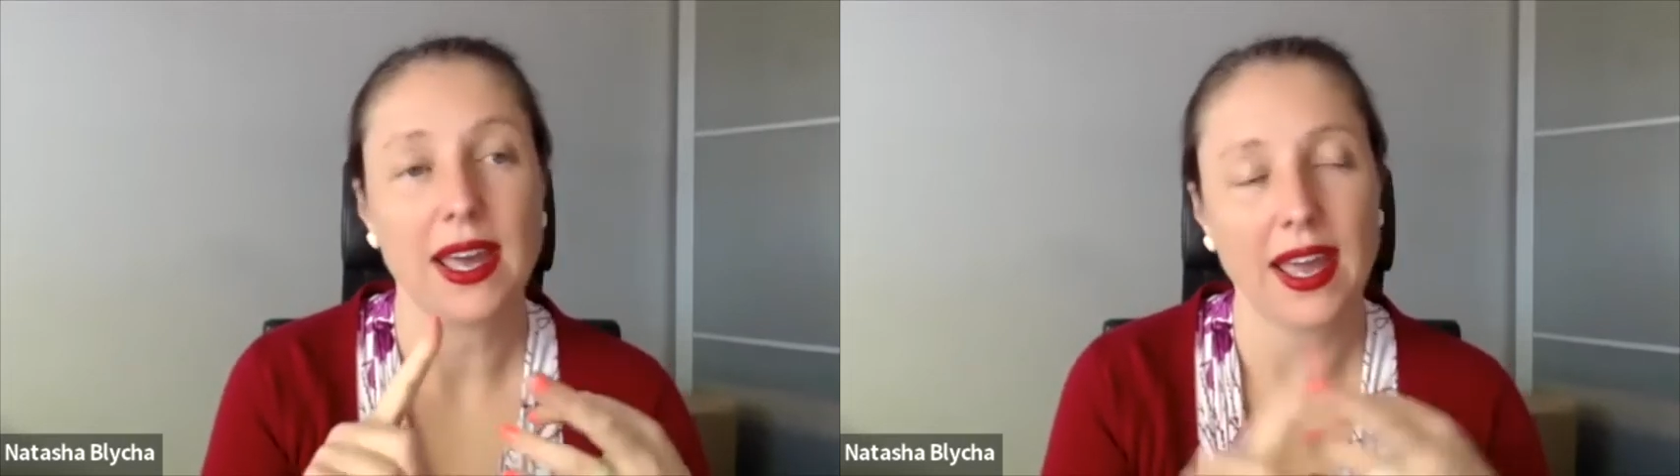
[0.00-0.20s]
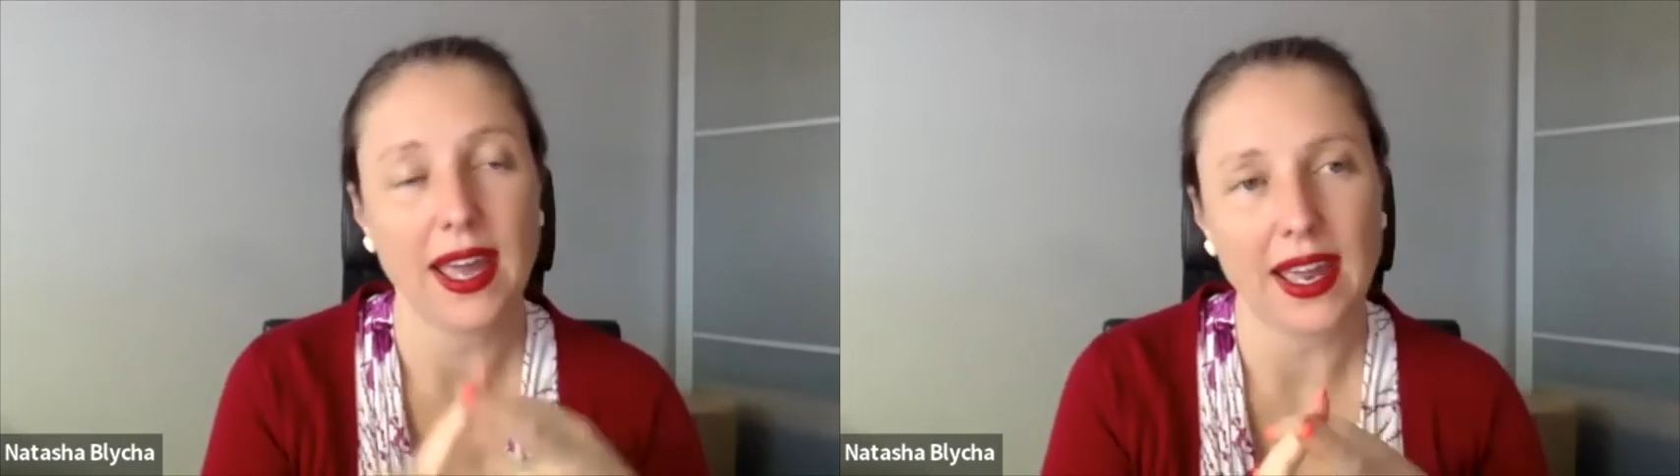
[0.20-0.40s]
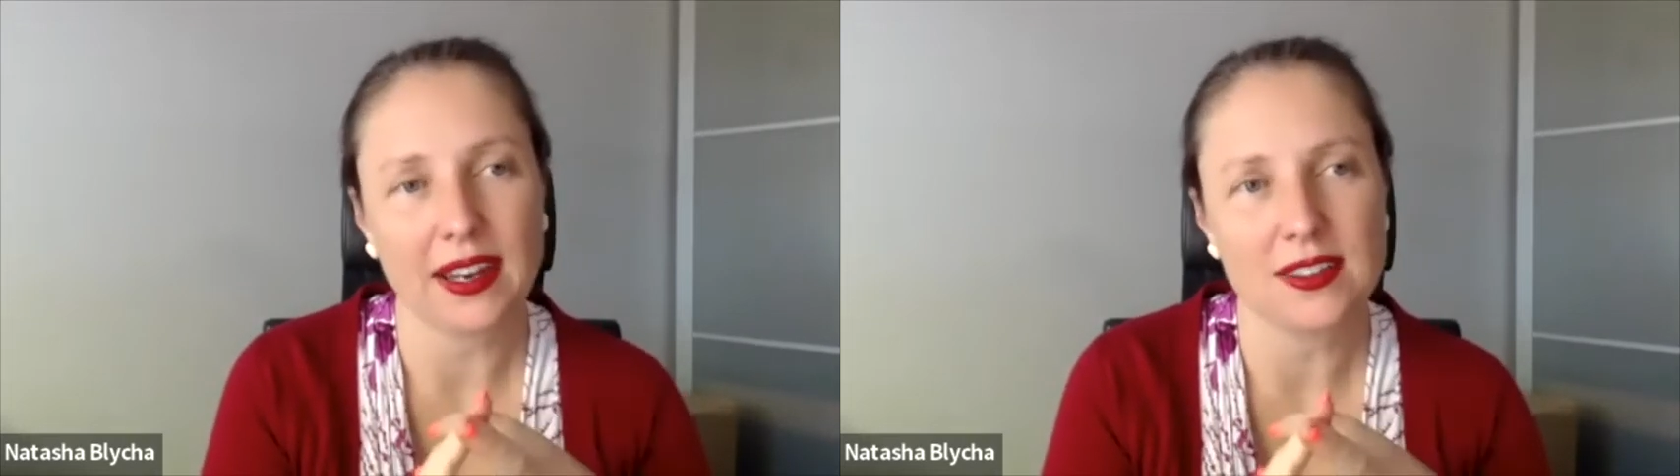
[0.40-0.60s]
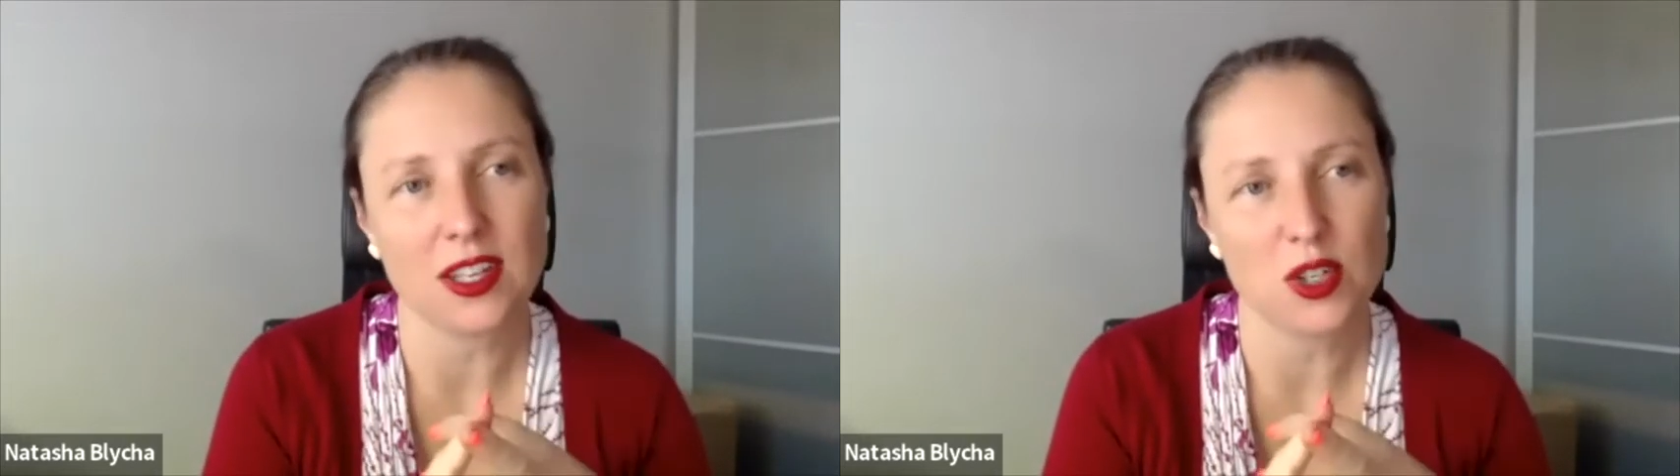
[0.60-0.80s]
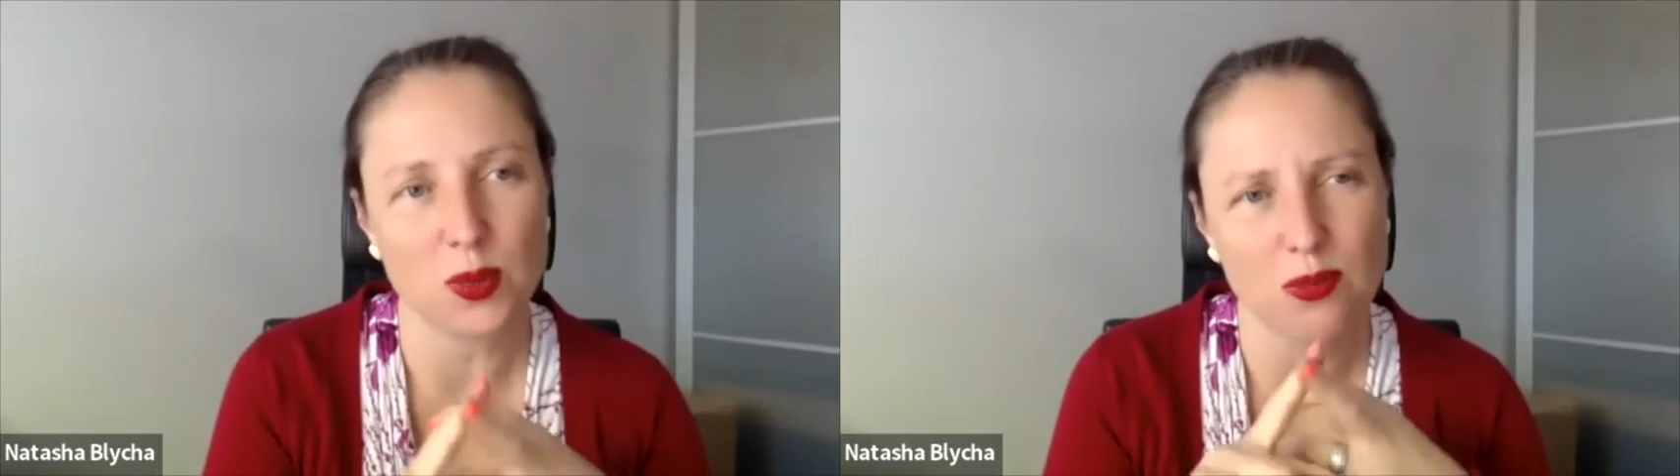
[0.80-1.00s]
and they're
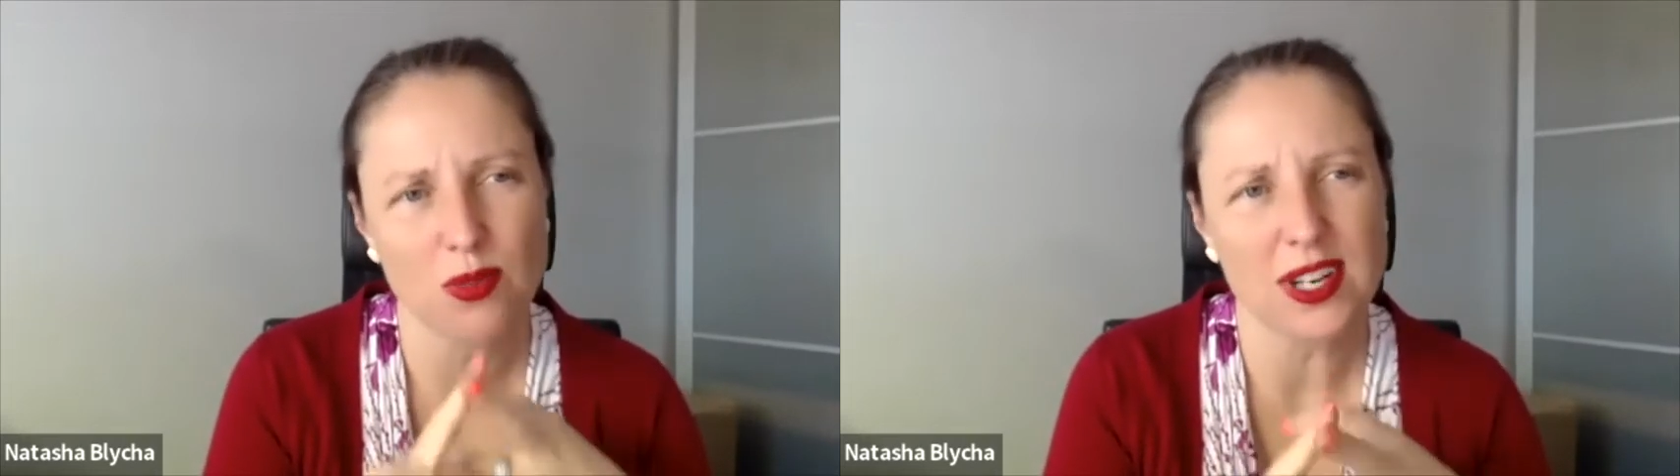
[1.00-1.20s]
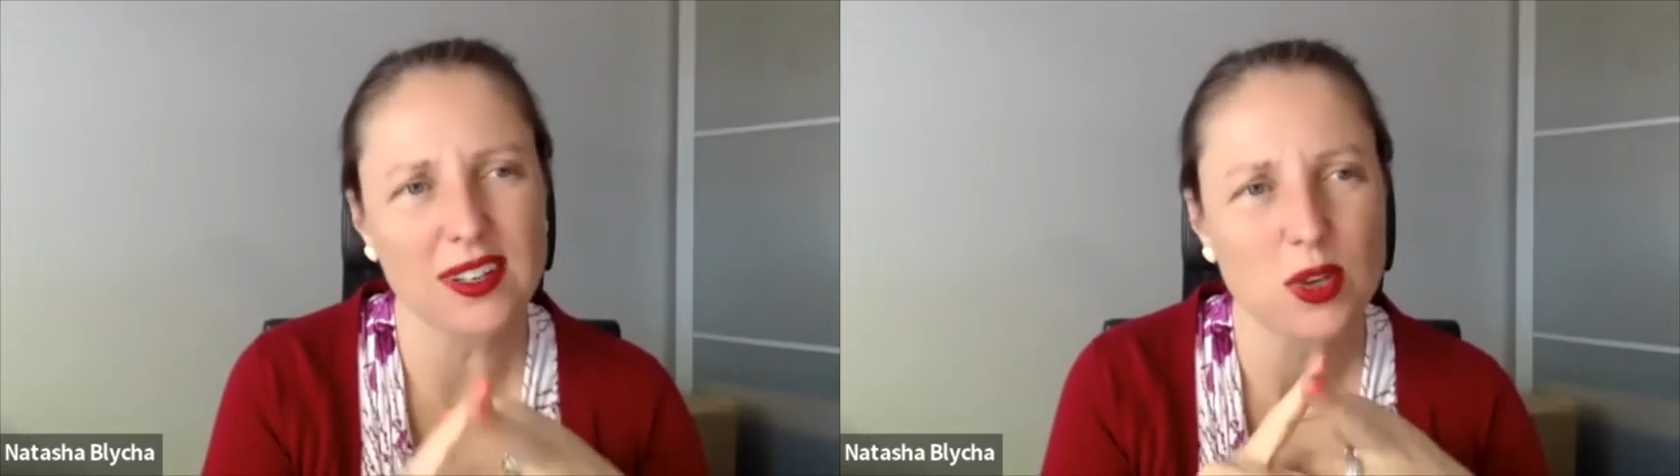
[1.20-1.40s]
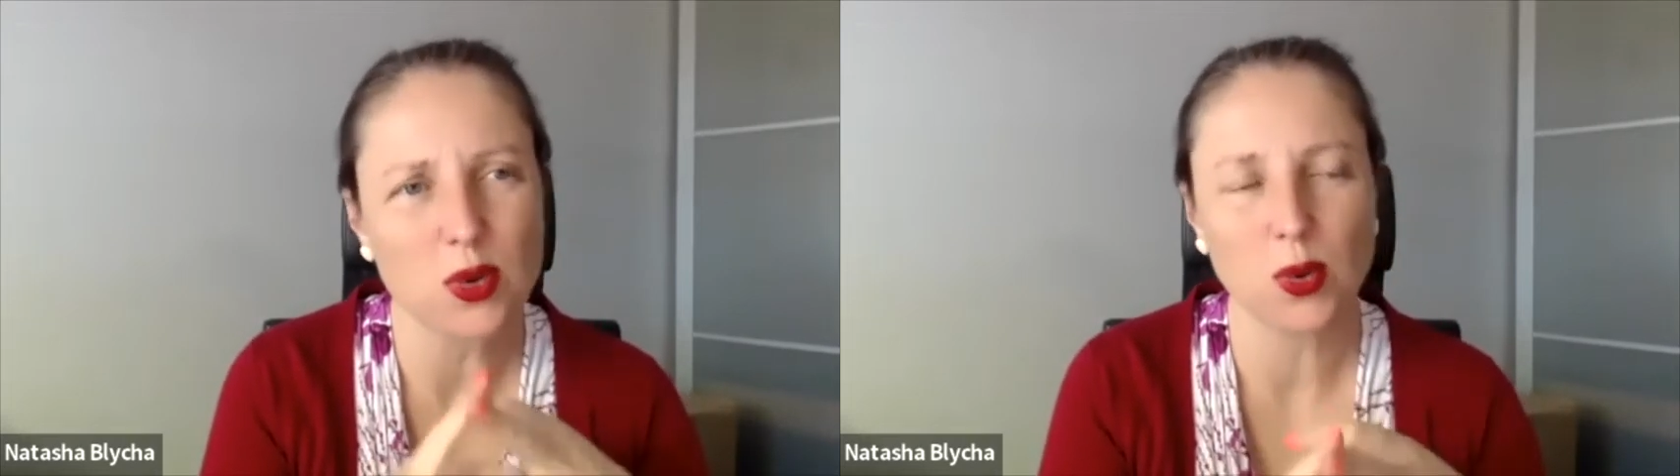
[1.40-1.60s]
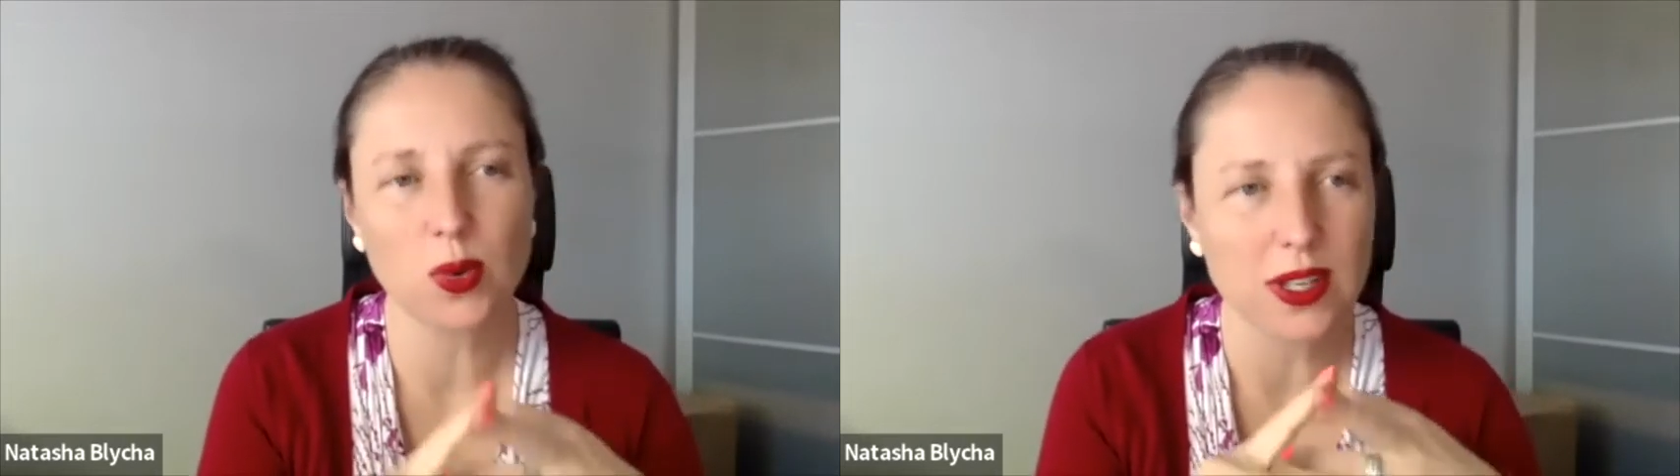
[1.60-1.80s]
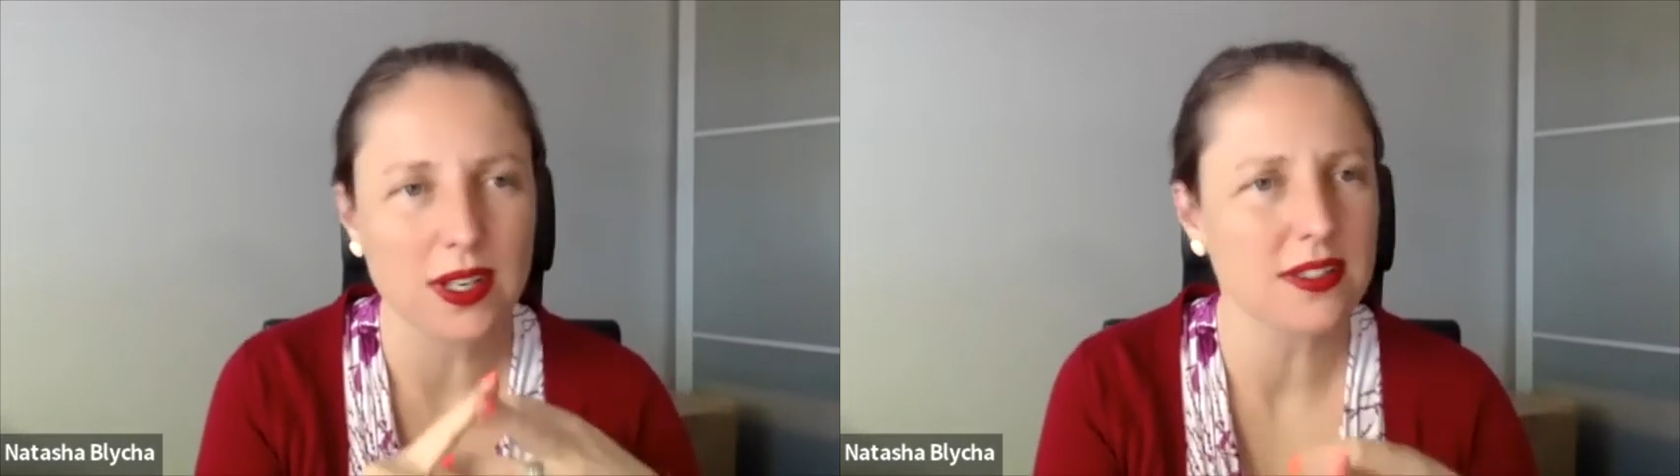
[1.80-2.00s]
doing really cool,
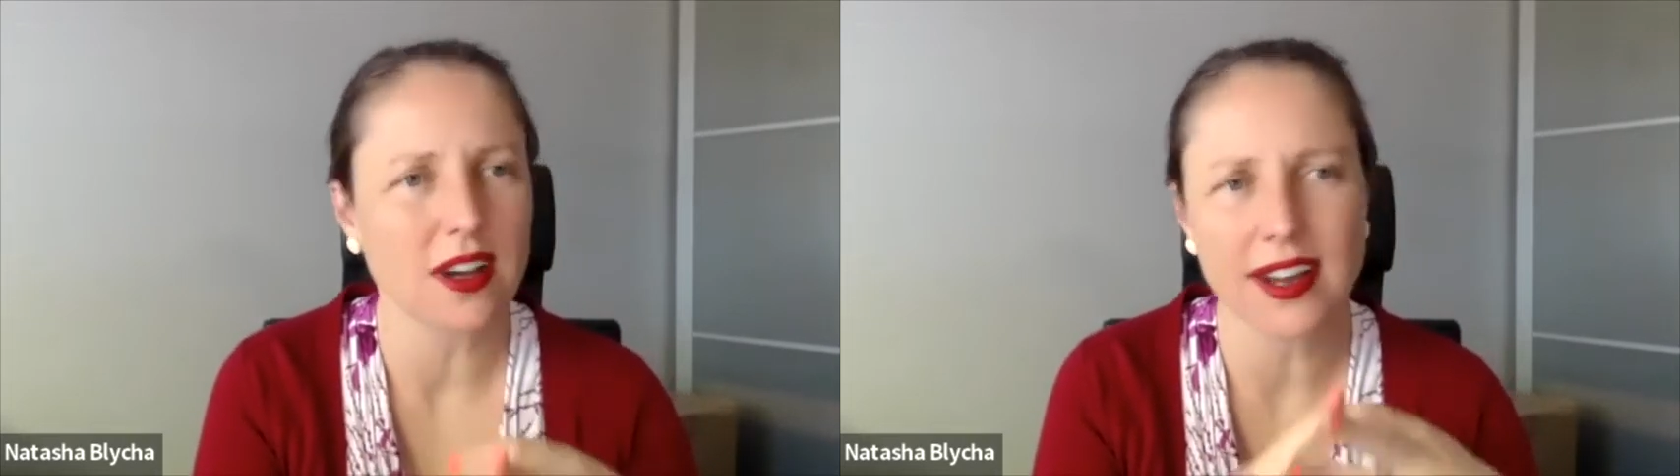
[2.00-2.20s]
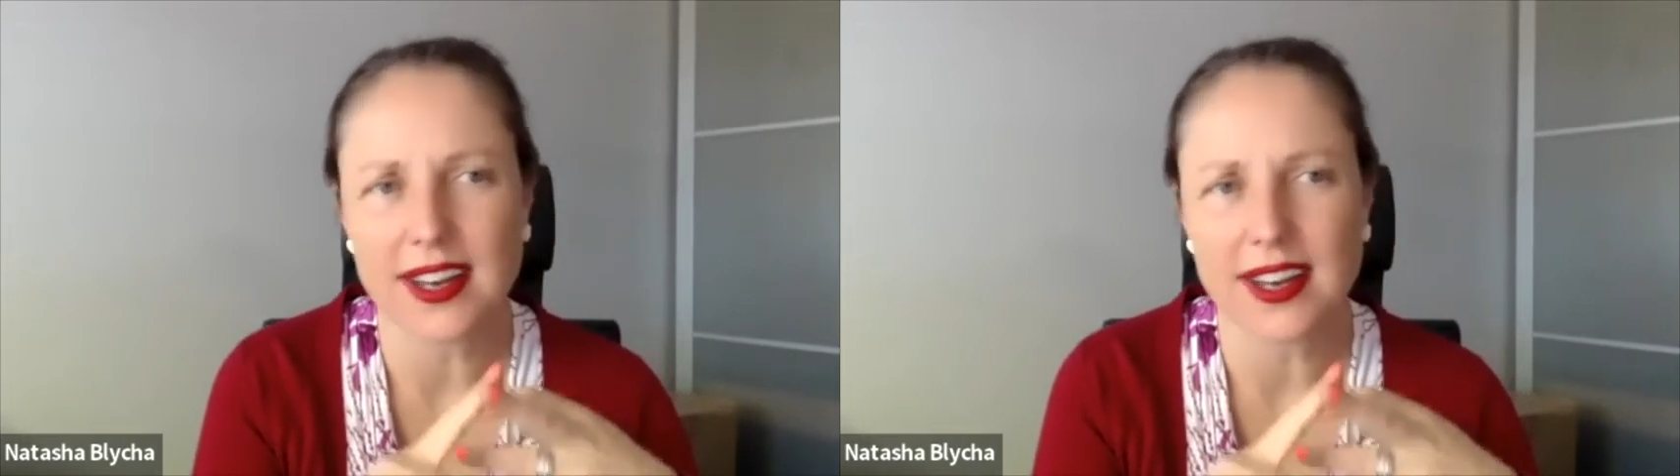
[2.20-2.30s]
exciting,